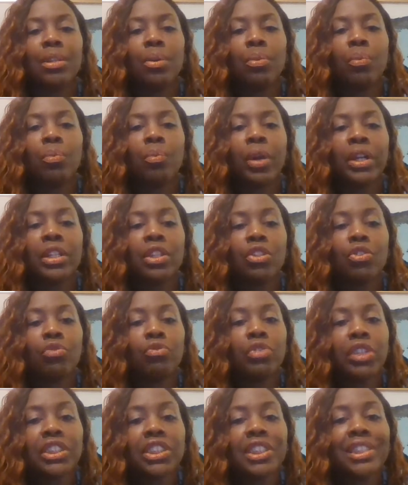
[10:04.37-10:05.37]
one of the
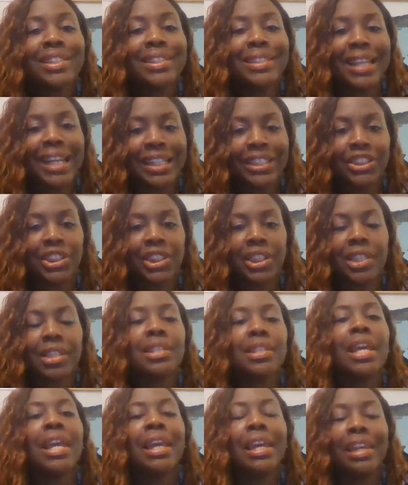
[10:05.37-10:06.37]
richest
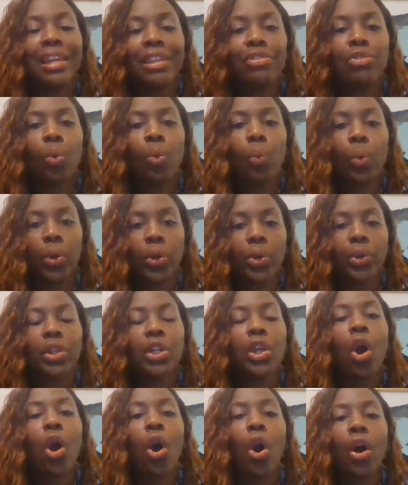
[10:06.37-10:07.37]
nations in the world,
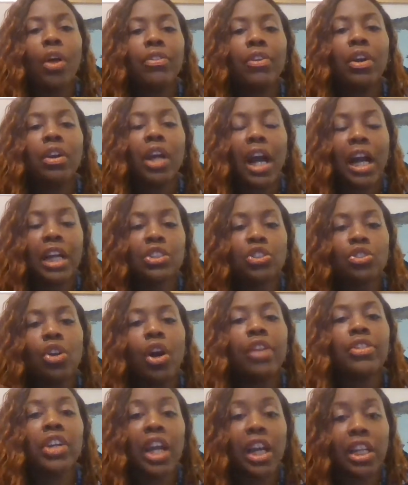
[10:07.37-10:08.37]
and all the
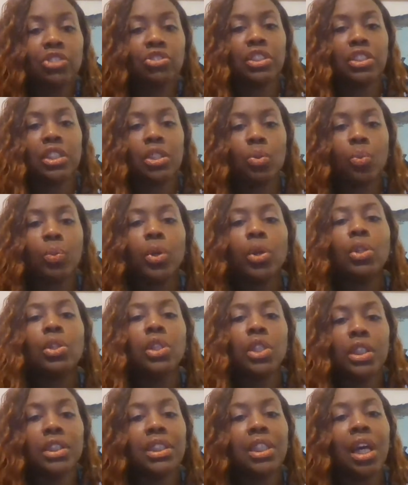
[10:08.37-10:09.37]
countries of the world
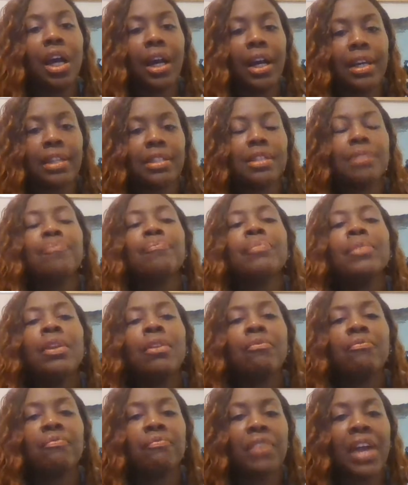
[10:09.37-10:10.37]
looked to us
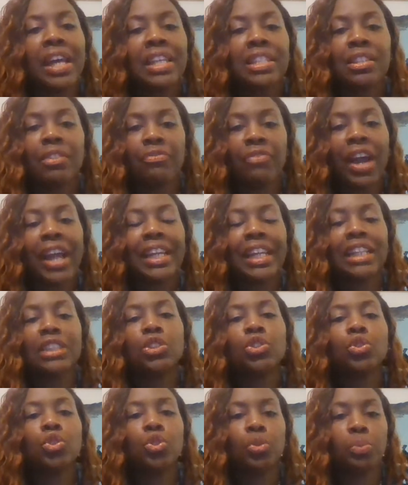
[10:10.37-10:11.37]
as the
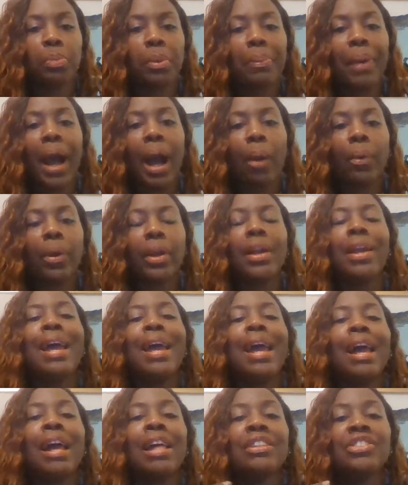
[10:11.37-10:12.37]
financial superpower.
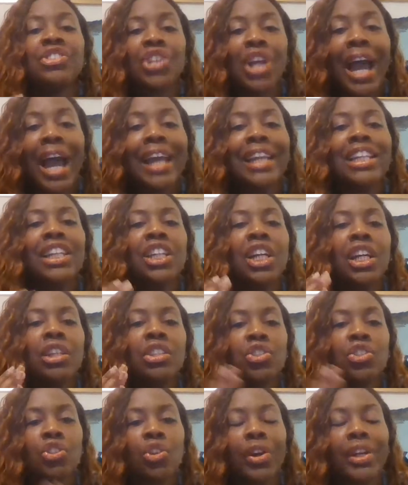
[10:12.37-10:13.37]
China
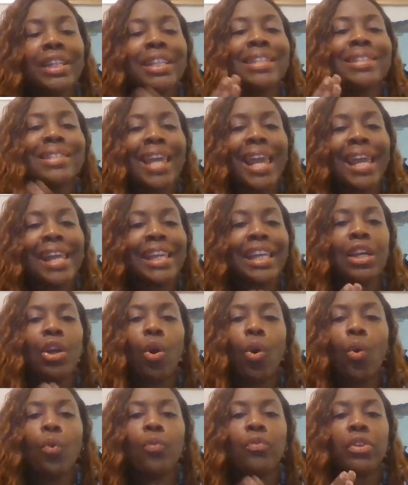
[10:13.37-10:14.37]
started taking
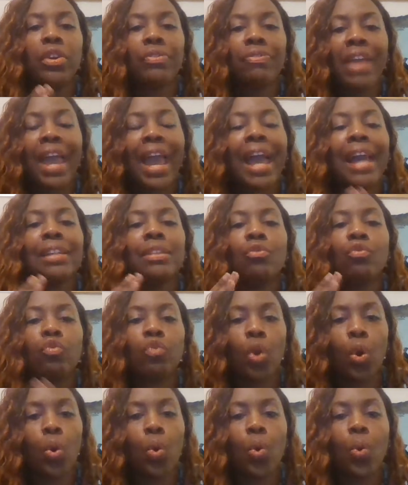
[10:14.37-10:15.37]
over that
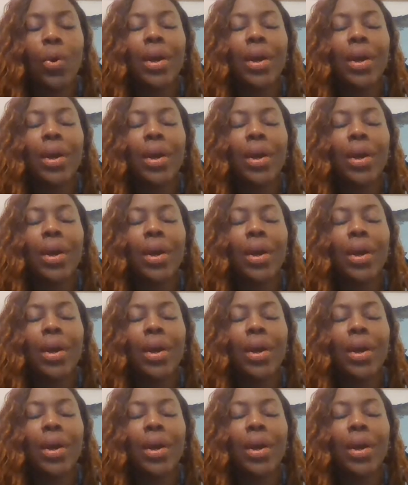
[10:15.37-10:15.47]
role.